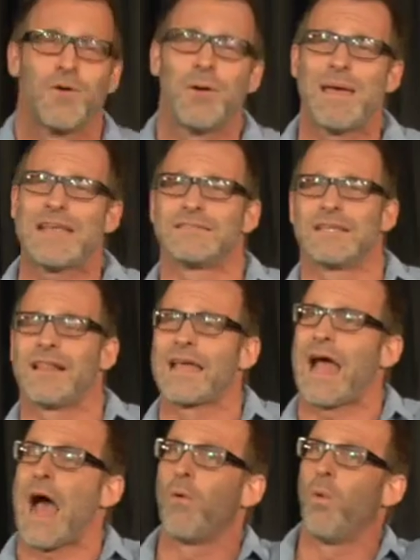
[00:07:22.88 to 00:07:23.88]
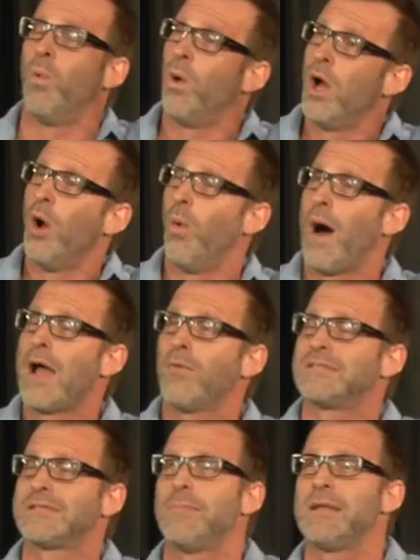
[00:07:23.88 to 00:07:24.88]
so amazing. Like, how, why
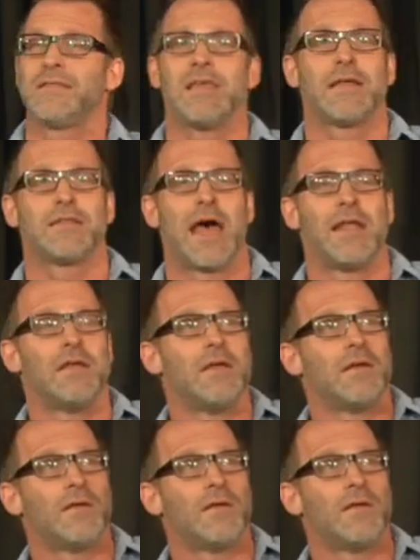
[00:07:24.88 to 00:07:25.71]
would somebody think that